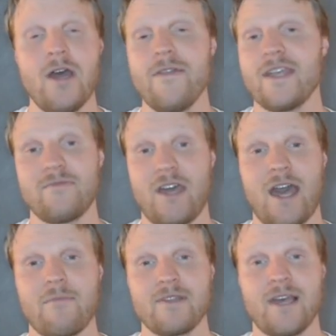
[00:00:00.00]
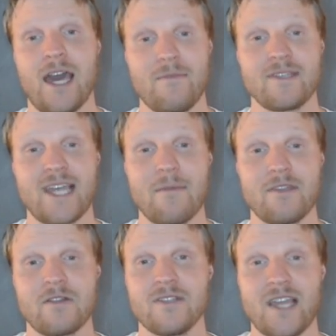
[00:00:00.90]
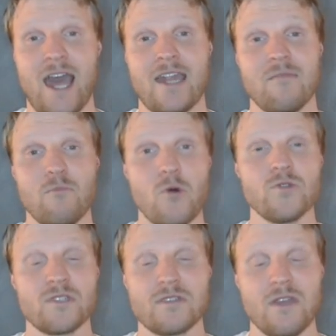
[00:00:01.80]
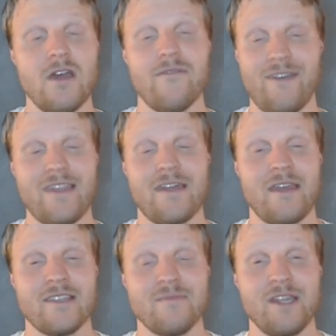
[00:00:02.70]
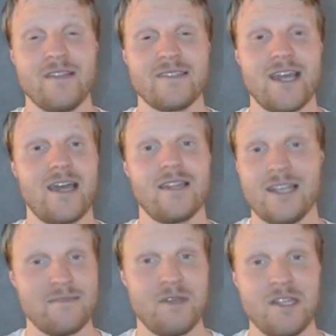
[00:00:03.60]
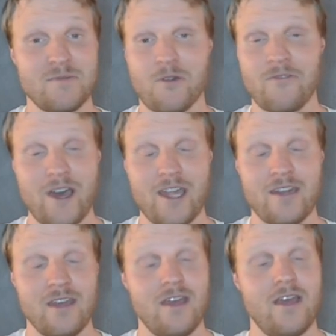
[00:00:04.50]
That's why I had him as captain, because I had the most faith in his minutes, and his minutes were fine.